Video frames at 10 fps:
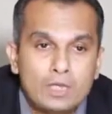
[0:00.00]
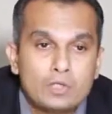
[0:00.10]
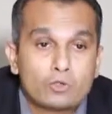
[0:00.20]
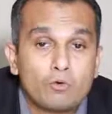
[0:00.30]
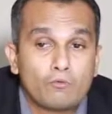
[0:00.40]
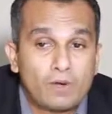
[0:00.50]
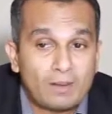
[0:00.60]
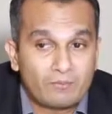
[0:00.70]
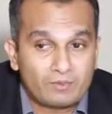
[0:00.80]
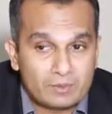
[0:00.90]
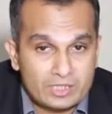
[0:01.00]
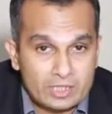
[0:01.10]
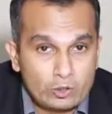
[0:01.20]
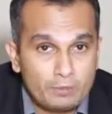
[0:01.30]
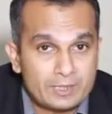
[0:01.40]
So from a
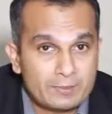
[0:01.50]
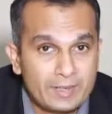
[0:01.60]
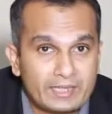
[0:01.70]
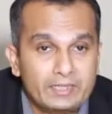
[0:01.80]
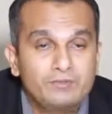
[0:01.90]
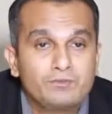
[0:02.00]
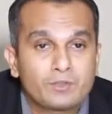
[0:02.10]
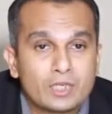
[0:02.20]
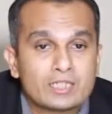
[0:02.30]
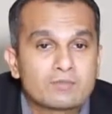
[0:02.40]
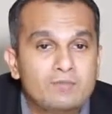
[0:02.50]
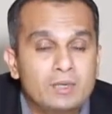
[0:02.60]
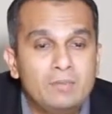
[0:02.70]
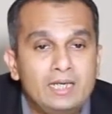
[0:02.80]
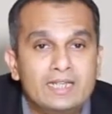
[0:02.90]
Cisco perspective, for us, we are
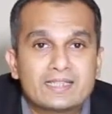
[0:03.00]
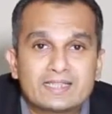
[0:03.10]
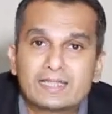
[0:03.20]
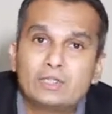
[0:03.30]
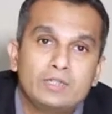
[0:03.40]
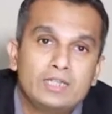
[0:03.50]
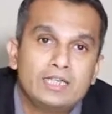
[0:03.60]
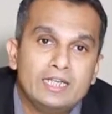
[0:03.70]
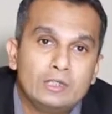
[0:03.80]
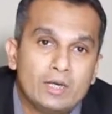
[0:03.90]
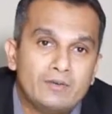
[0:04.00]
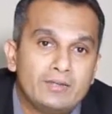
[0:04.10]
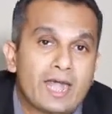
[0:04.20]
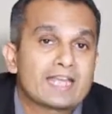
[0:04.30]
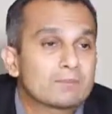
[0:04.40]
building security into
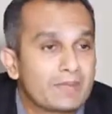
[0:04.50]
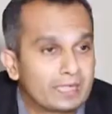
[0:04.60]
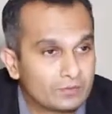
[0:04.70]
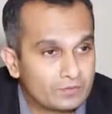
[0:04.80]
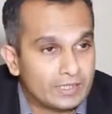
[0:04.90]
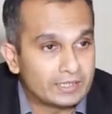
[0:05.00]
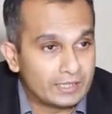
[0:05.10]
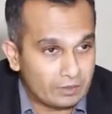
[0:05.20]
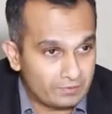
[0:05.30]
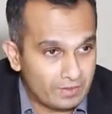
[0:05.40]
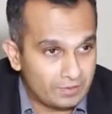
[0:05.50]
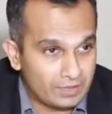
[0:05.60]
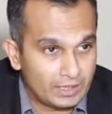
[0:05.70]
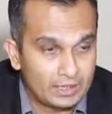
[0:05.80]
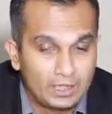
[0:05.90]
every aspect of the Internet of Everything.